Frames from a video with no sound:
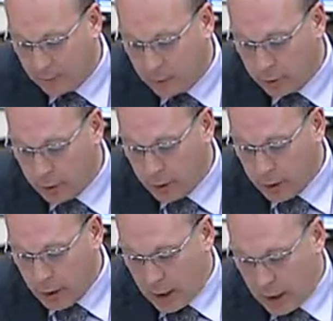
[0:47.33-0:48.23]
The
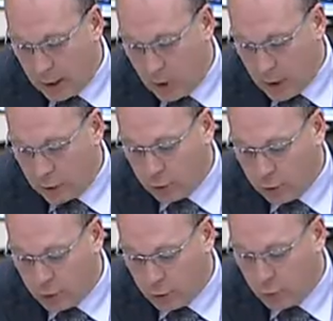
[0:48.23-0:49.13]
status quo is
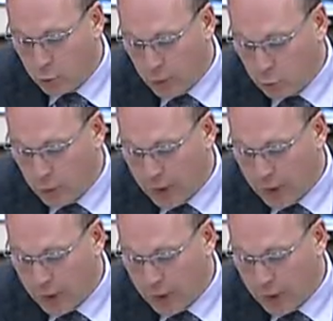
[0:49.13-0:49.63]
unacceptable.